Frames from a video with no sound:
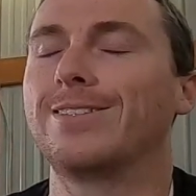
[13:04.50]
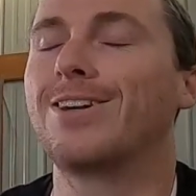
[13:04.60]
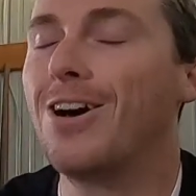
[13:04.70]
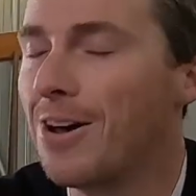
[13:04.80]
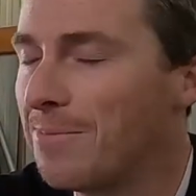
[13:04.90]

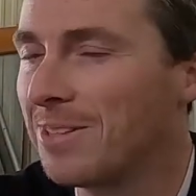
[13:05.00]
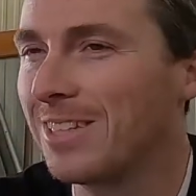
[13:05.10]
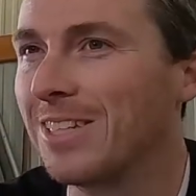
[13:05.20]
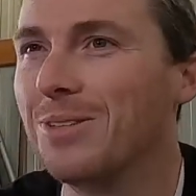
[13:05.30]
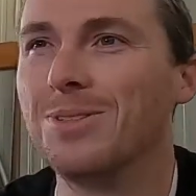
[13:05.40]

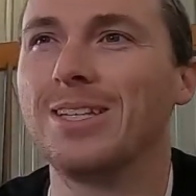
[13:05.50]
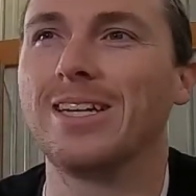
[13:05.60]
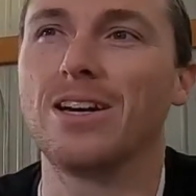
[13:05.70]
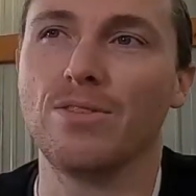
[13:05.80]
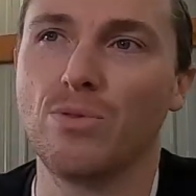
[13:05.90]
commonly
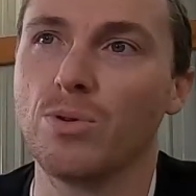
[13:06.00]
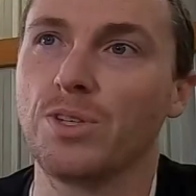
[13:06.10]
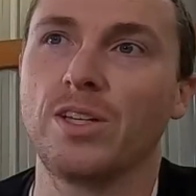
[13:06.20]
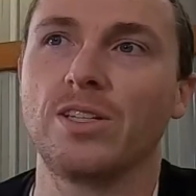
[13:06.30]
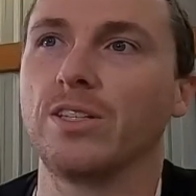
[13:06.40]
using a
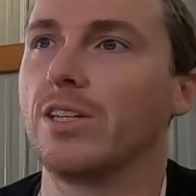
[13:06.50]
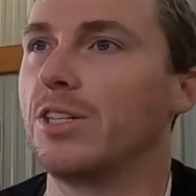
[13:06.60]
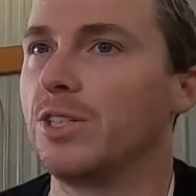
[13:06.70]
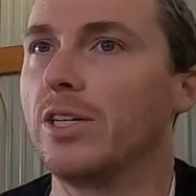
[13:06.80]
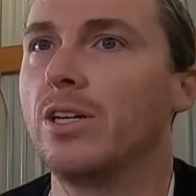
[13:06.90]
4-cylinder
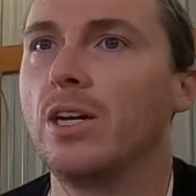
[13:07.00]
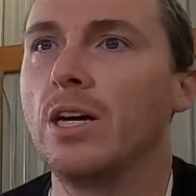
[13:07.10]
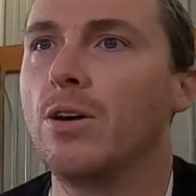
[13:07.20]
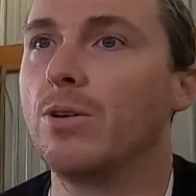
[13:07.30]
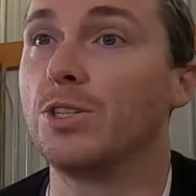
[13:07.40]
engine,
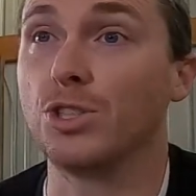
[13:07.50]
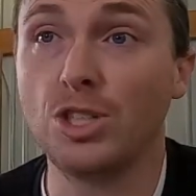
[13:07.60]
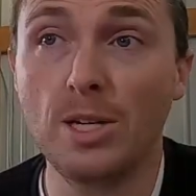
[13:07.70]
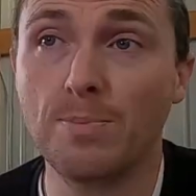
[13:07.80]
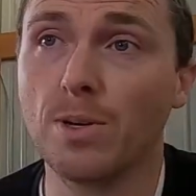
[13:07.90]
which is
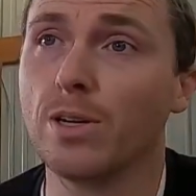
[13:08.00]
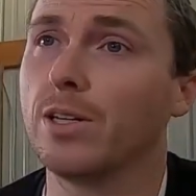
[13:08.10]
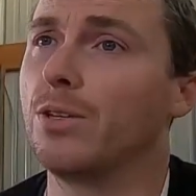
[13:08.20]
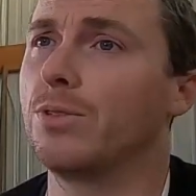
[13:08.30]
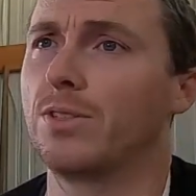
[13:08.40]

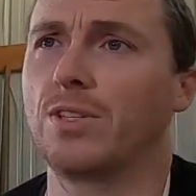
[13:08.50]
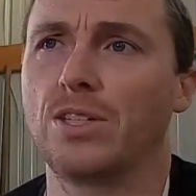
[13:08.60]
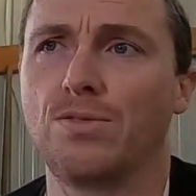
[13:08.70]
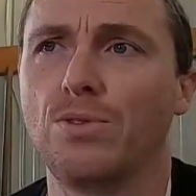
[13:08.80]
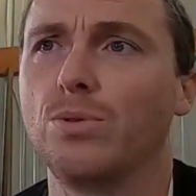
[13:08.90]
cheaper, uses
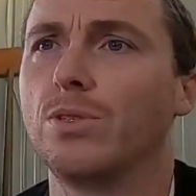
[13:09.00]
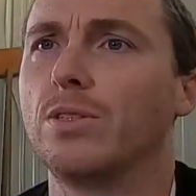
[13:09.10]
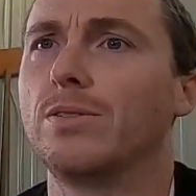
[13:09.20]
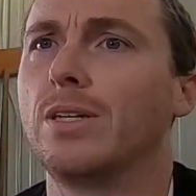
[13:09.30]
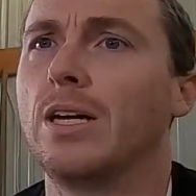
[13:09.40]
less
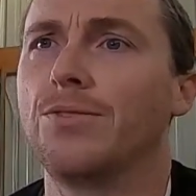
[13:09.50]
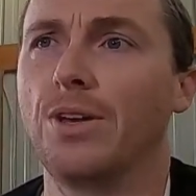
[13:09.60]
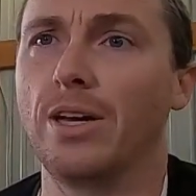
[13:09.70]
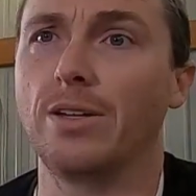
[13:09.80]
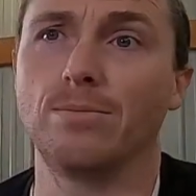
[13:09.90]
fuel
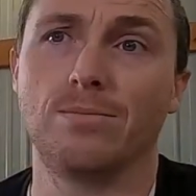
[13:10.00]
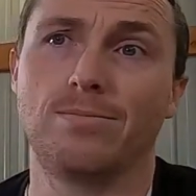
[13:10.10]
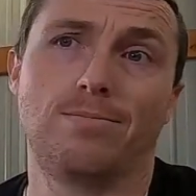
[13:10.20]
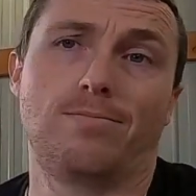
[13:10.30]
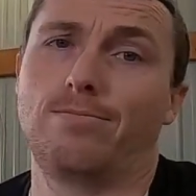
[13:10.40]
than
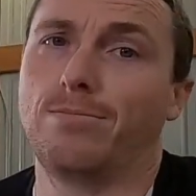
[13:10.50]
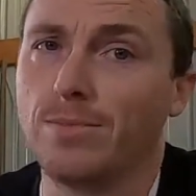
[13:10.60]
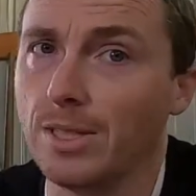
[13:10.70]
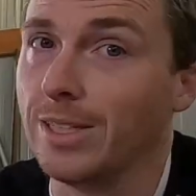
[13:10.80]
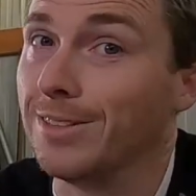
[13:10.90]

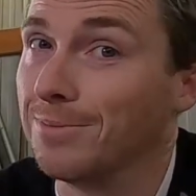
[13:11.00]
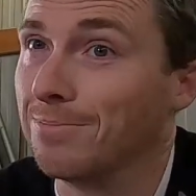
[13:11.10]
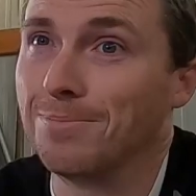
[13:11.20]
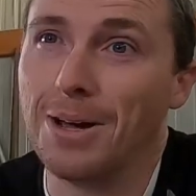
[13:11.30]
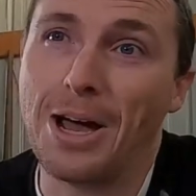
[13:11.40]
the
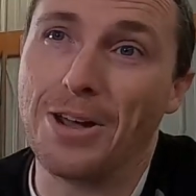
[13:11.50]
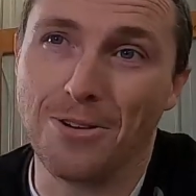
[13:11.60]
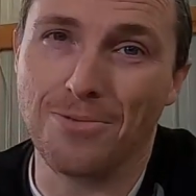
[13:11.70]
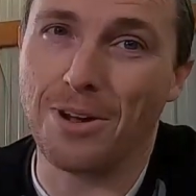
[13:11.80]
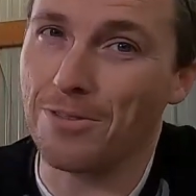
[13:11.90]

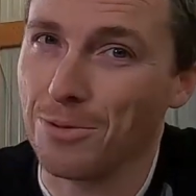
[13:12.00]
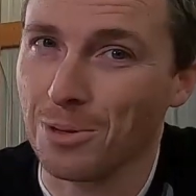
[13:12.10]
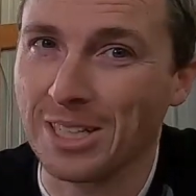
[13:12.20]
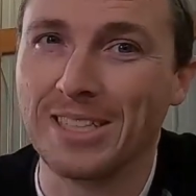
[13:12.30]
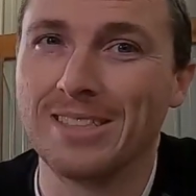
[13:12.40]
IO
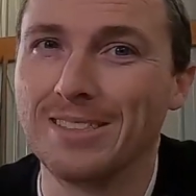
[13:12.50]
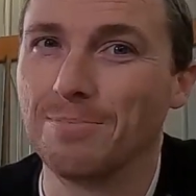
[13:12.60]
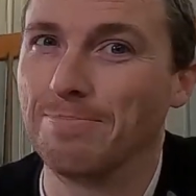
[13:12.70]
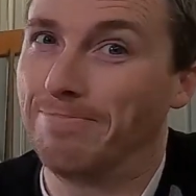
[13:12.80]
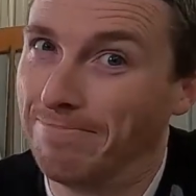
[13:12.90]
540.
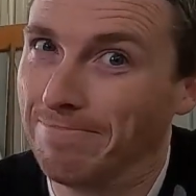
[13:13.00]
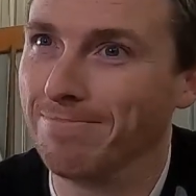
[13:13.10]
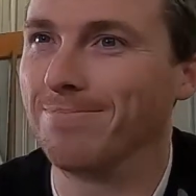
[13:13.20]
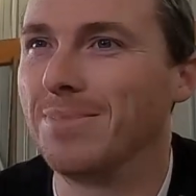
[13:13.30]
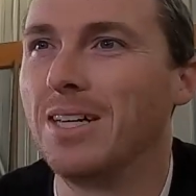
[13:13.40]

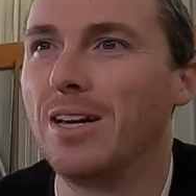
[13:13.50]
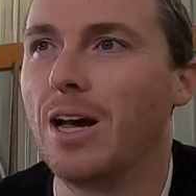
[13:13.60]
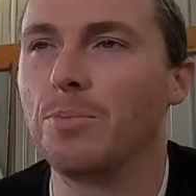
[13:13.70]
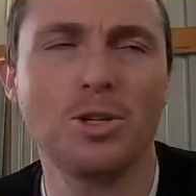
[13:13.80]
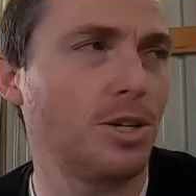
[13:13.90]

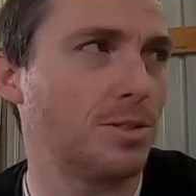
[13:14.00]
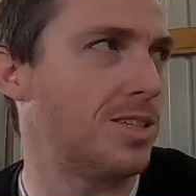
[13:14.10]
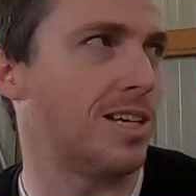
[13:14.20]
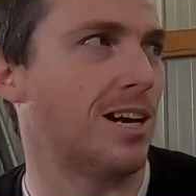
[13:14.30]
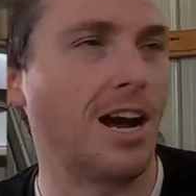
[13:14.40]
I'm sure you could
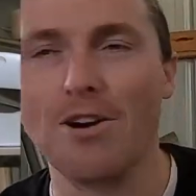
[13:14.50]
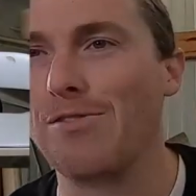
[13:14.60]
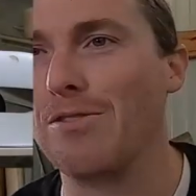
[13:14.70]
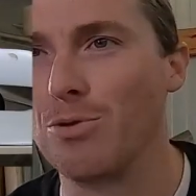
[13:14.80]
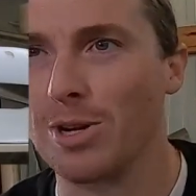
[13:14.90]
stick an IO
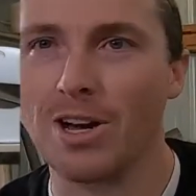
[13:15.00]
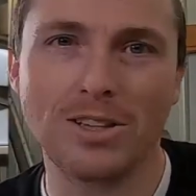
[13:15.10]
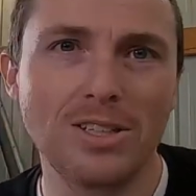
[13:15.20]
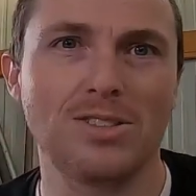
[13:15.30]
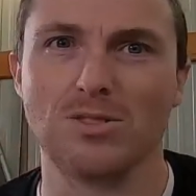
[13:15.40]
540
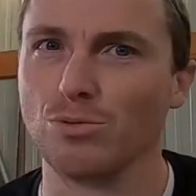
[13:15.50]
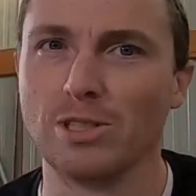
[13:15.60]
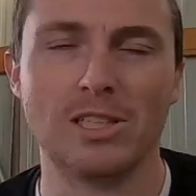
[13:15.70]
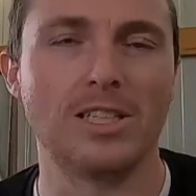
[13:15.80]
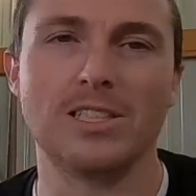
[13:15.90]
on this and
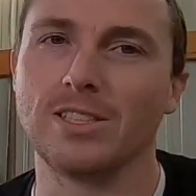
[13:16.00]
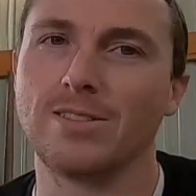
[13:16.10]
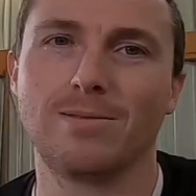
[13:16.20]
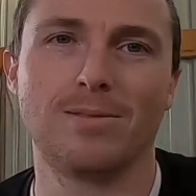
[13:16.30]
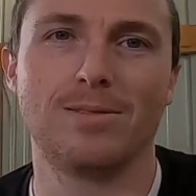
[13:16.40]
really
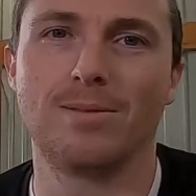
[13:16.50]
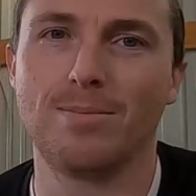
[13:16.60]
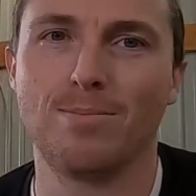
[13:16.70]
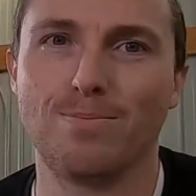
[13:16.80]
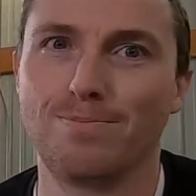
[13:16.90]
just
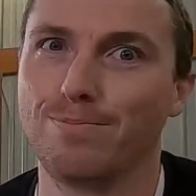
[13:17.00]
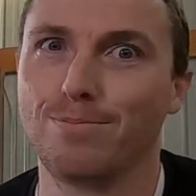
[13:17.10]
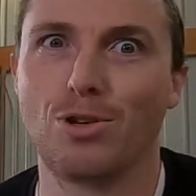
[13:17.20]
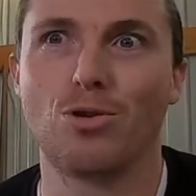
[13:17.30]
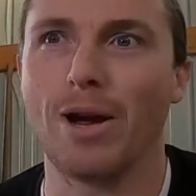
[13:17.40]

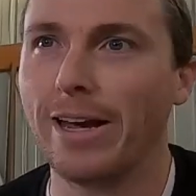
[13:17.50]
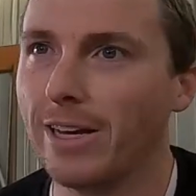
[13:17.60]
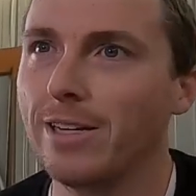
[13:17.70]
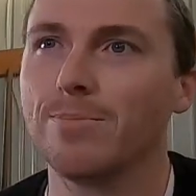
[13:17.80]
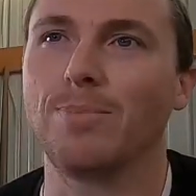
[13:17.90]
crank
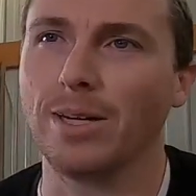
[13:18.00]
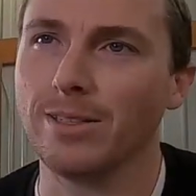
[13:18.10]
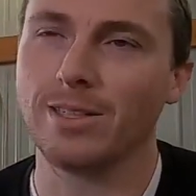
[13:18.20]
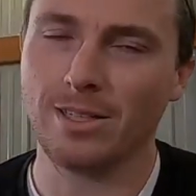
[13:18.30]
it, but